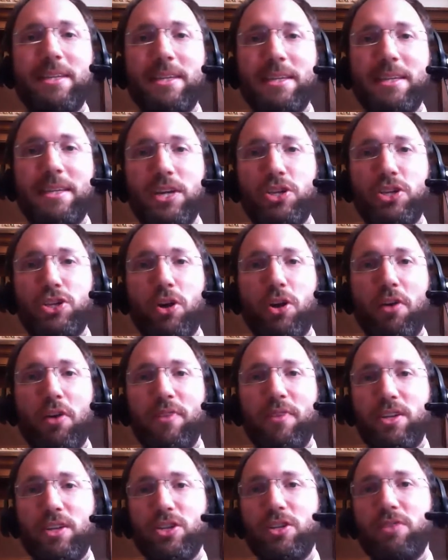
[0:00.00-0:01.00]
nature of
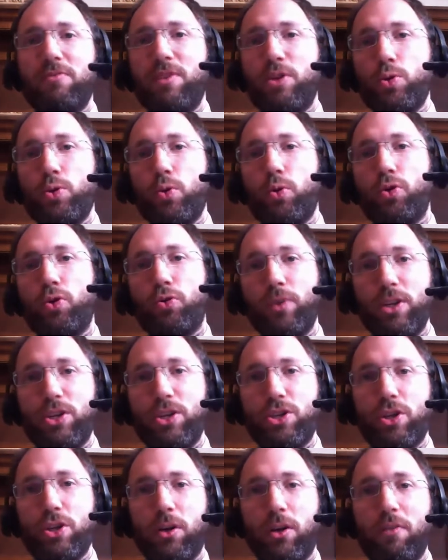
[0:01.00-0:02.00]
each individual creature,